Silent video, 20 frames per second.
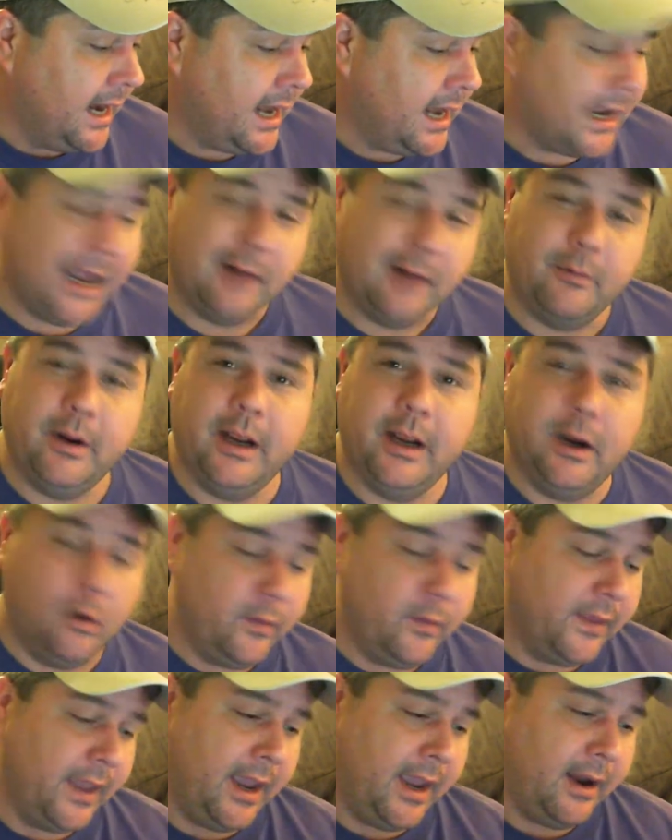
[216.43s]
that got read
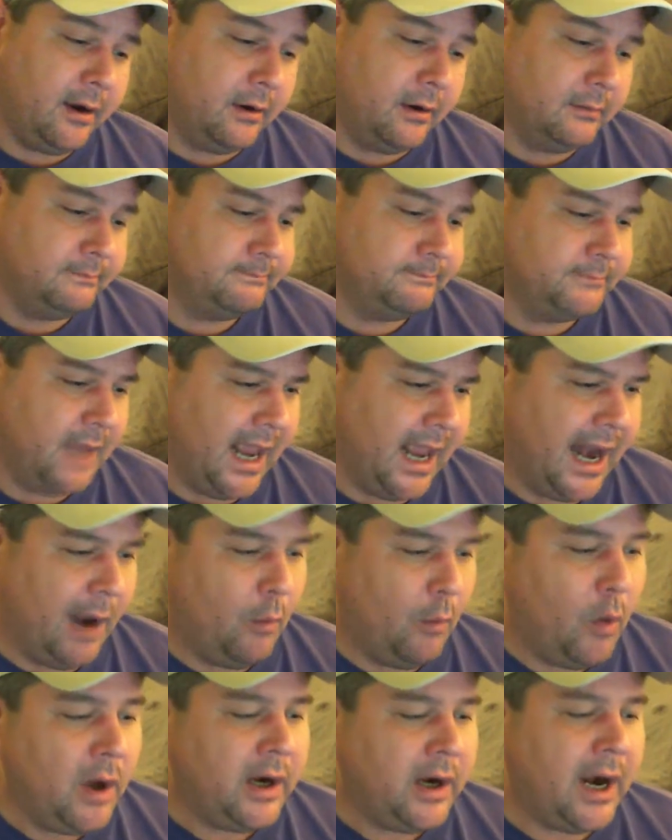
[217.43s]
on the air. And I
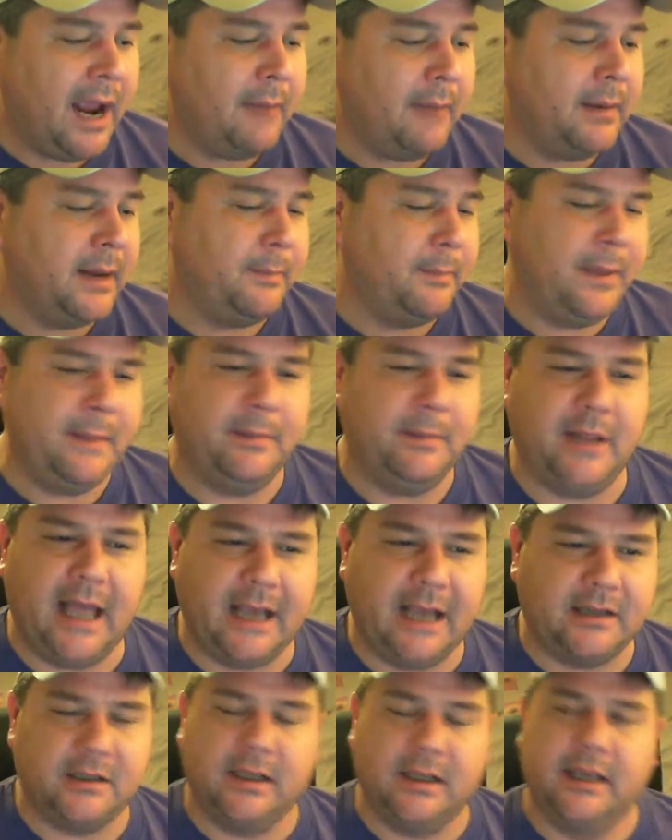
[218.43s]
wonder how many people
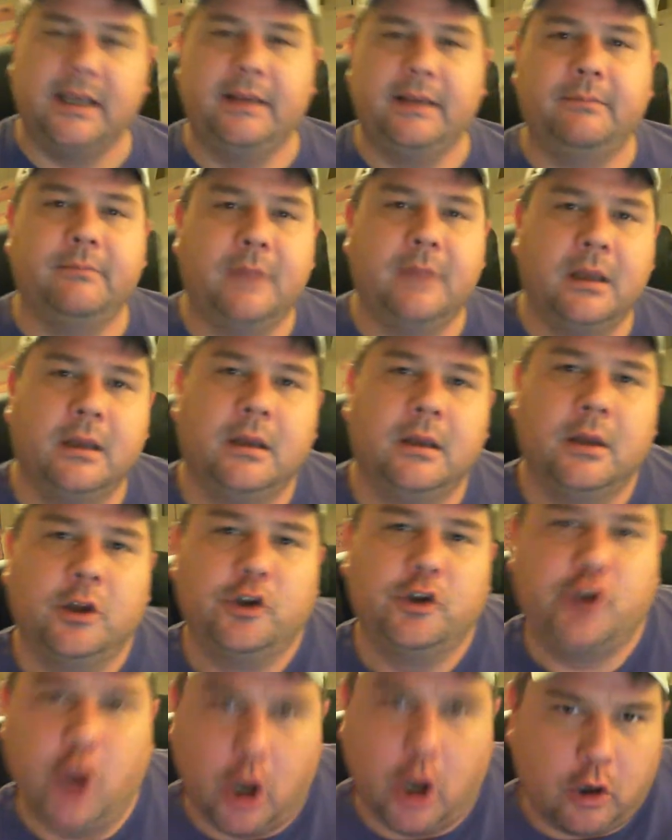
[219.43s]
actually
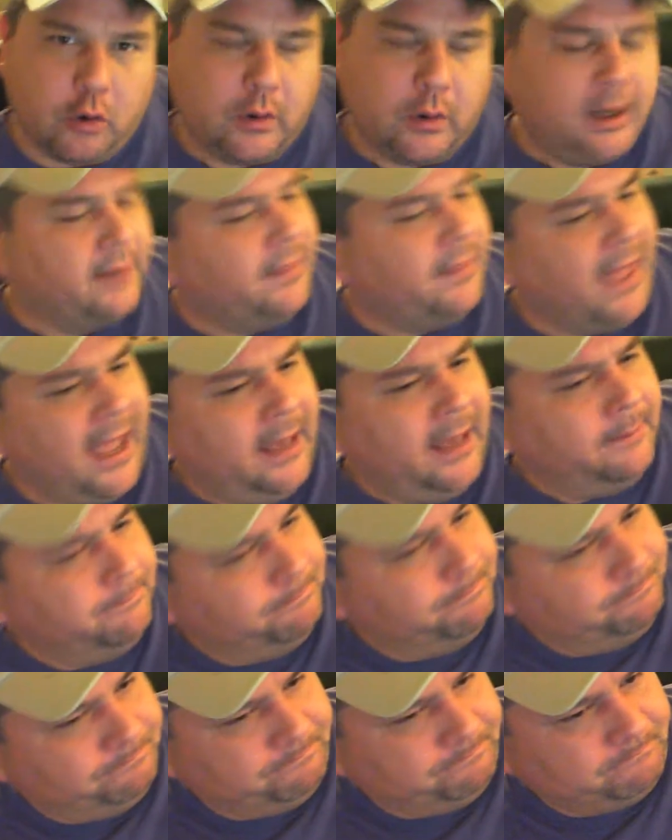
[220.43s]
chuckled at that.
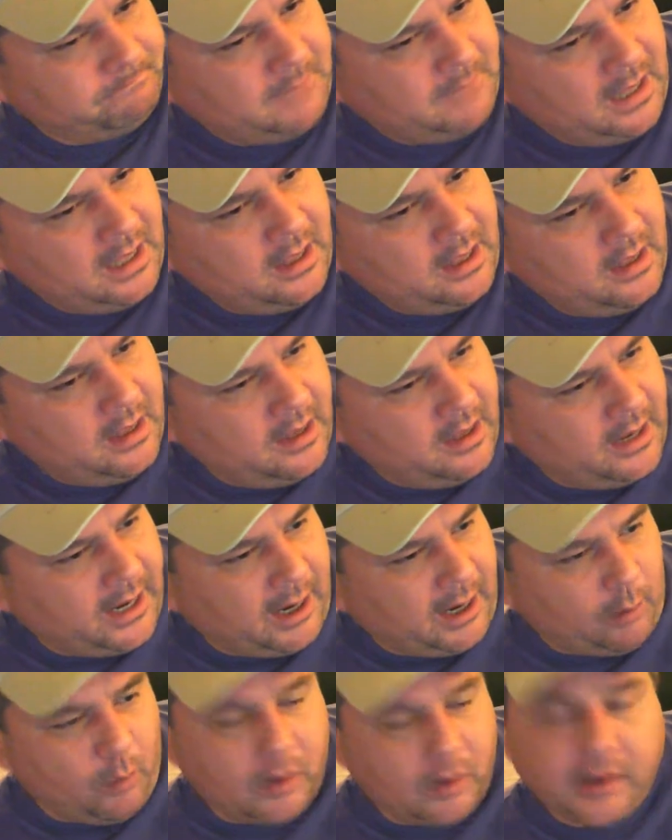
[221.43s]

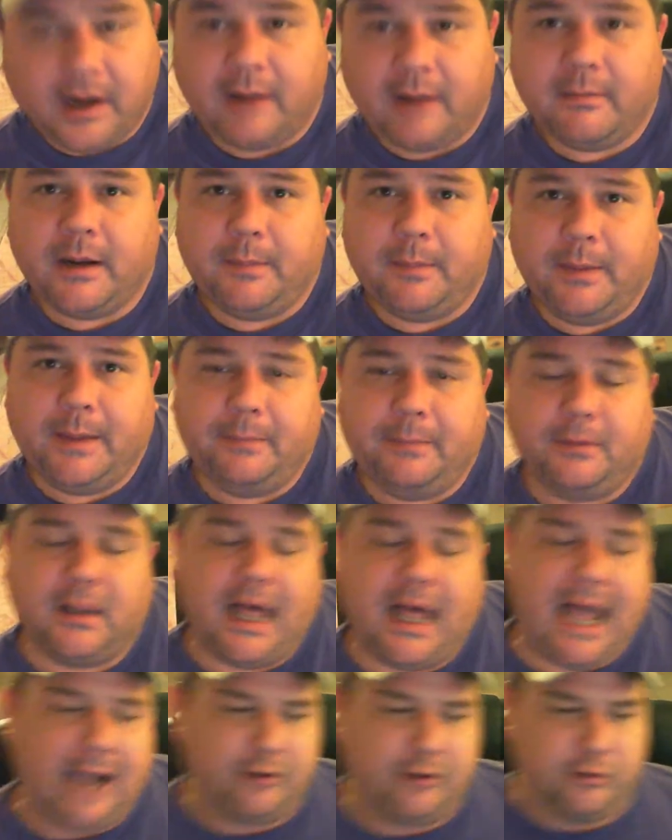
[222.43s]
And I wonder how many
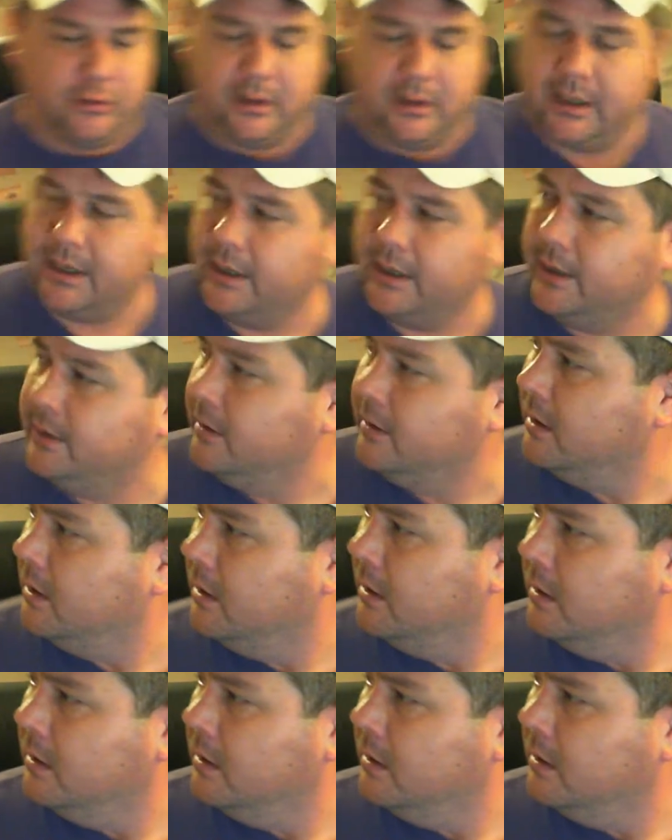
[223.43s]
people actually